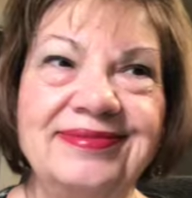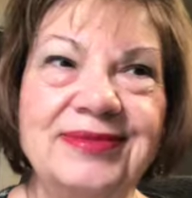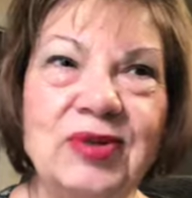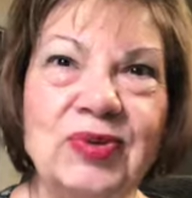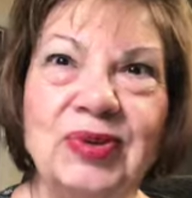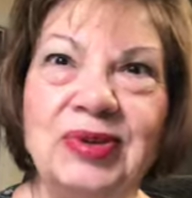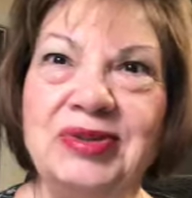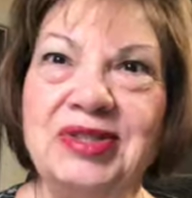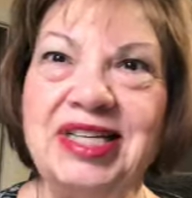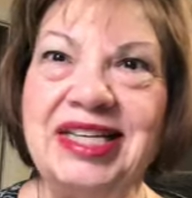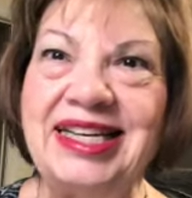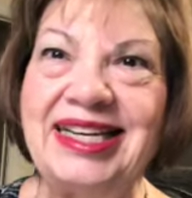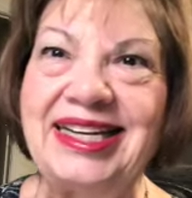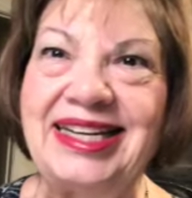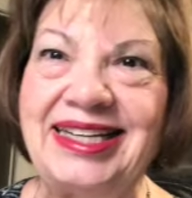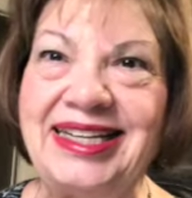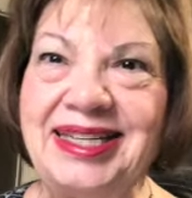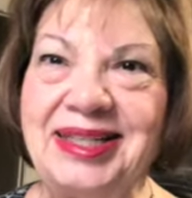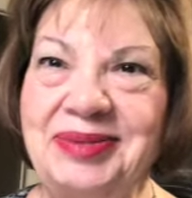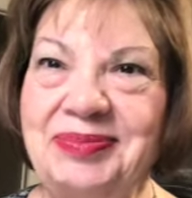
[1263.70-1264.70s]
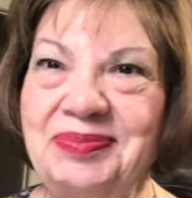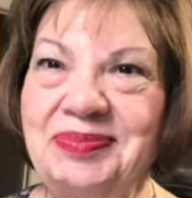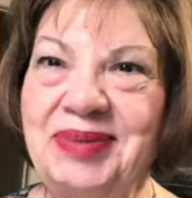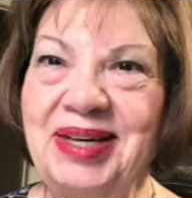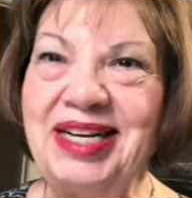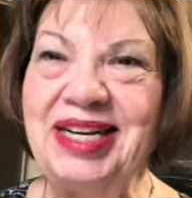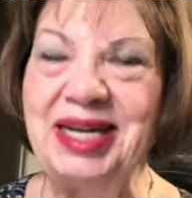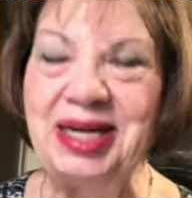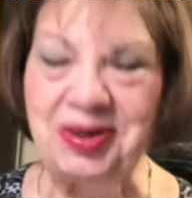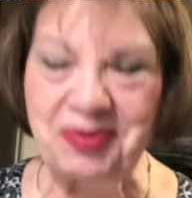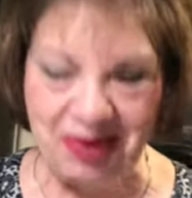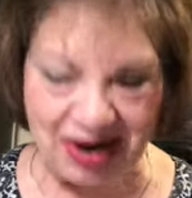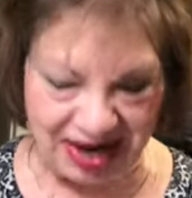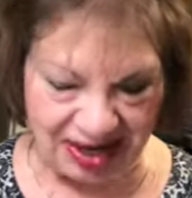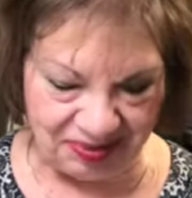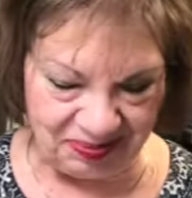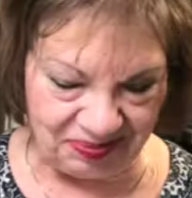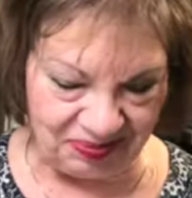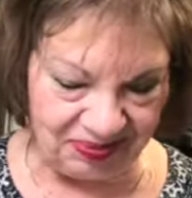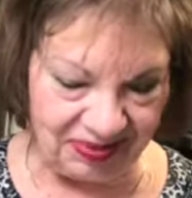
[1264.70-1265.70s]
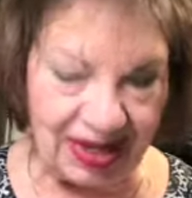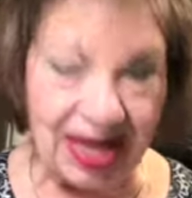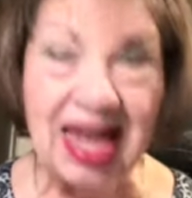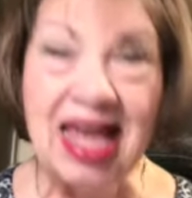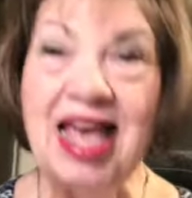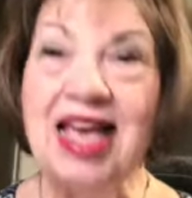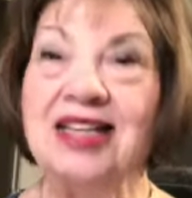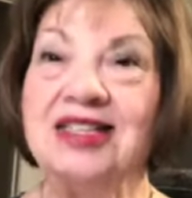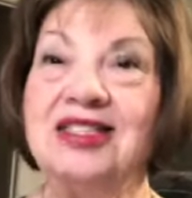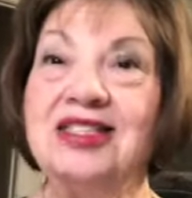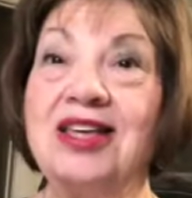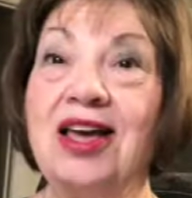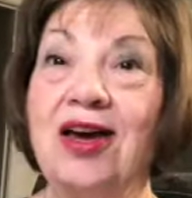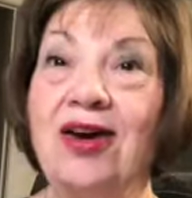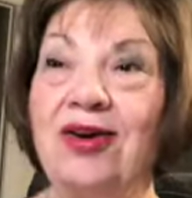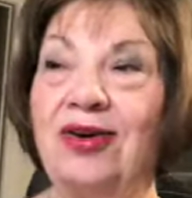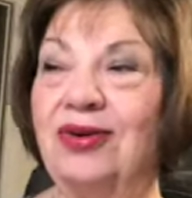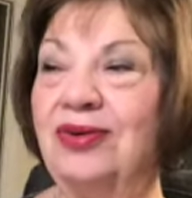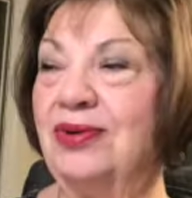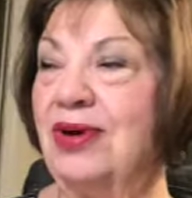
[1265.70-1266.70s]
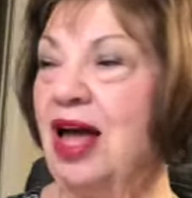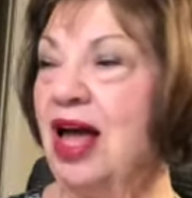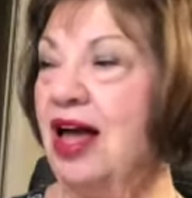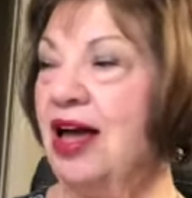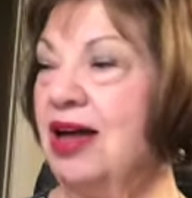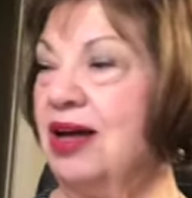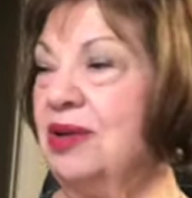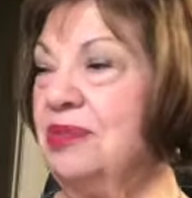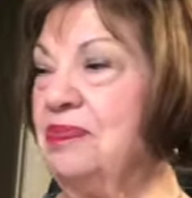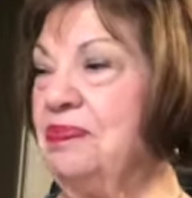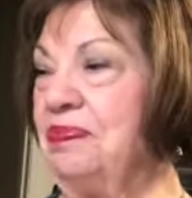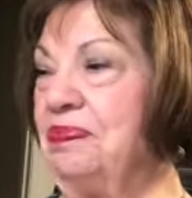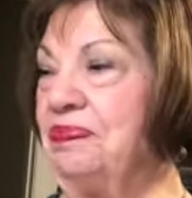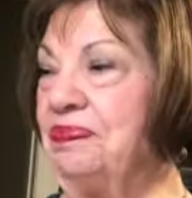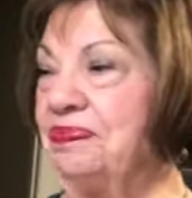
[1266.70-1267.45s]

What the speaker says: routine. But anyway, so I